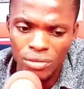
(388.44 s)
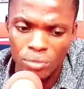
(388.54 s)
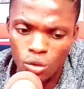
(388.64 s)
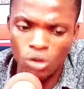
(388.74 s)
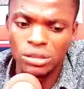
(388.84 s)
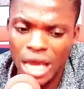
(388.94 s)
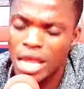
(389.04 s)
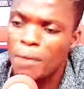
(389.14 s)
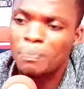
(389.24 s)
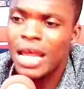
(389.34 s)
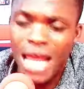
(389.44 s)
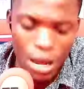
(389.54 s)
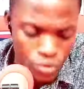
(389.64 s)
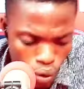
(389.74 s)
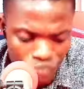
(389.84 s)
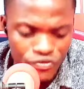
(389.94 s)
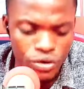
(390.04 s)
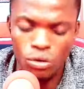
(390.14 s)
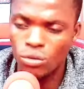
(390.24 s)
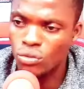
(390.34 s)
because a player recovery
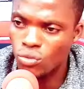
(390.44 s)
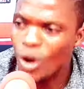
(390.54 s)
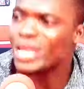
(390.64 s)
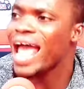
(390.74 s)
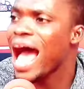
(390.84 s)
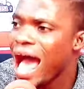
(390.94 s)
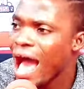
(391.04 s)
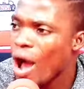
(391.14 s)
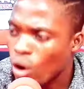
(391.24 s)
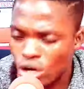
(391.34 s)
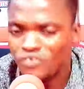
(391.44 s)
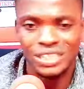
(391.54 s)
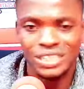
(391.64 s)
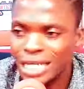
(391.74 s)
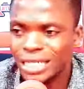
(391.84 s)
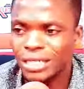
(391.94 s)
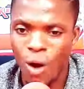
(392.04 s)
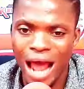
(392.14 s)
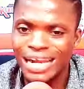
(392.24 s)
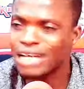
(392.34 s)
no why all of a sudden
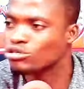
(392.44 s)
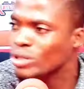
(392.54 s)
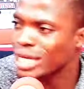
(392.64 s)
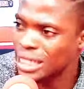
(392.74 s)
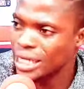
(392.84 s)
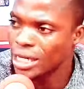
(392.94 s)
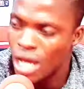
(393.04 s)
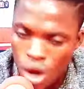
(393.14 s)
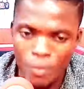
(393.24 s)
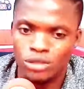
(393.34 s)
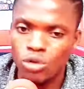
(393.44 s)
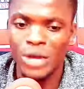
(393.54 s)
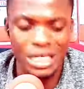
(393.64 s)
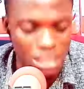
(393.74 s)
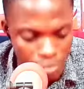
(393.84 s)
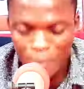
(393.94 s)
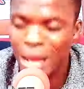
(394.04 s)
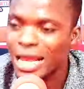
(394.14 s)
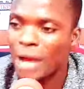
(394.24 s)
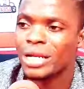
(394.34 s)
or announce so yes or so objective na
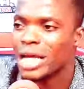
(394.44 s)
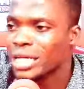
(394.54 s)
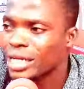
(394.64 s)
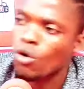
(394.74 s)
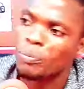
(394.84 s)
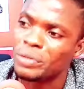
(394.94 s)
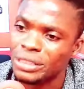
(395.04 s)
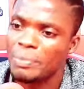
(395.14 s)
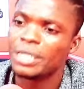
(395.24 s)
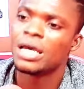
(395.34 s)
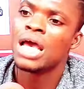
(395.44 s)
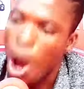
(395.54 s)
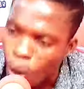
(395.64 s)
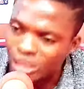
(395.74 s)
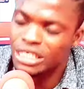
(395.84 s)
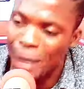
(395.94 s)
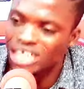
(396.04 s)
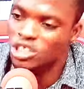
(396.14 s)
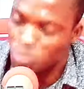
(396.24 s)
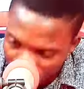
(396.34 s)
pay adwane yede ne copy there be or say
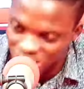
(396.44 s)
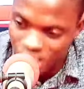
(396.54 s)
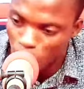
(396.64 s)
man special